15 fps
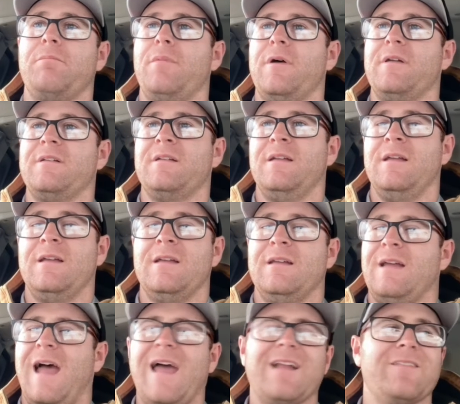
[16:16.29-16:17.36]
But
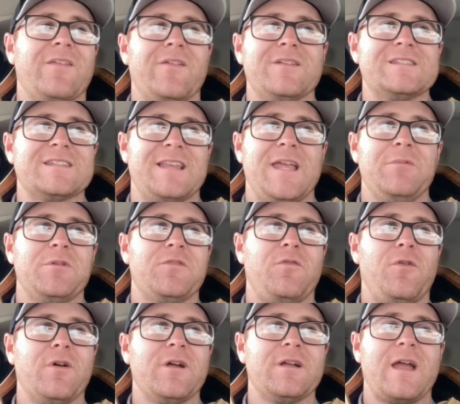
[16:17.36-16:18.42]
I don't know, it's labeled
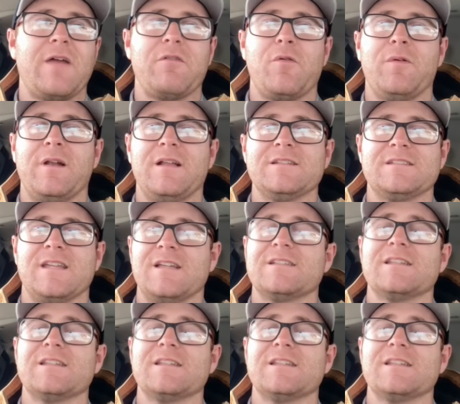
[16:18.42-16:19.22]
for it. Everyone else does